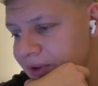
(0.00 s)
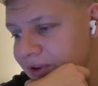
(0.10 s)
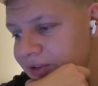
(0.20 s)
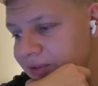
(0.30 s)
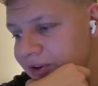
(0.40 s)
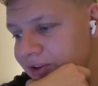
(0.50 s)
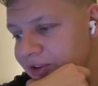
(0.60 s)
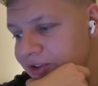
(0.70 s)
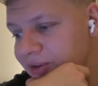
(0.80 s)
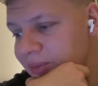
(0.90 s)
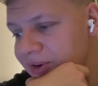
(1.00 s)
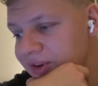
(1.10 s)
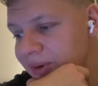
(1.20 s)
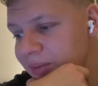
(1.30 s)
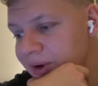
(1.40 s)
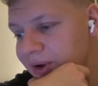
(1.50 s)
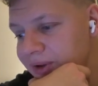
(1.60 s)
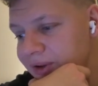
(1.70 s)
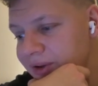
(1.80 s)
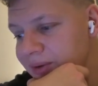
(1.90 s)
It's official. Jumpers like
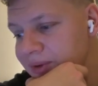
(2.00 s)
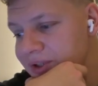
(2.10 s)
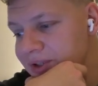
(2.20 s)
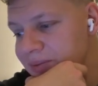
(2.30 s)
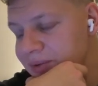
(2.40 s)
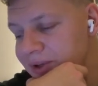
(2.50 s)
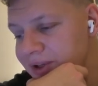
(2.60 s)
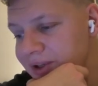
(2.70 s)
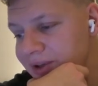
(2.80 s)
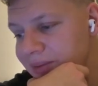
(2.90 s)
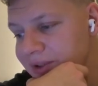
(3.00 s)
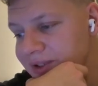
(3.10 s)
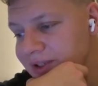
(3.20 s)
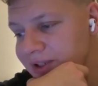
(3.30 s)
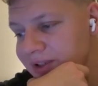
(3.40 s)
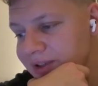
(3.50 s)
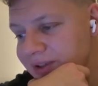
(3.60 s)
Ball, not Hermes Gasparini like Nasser.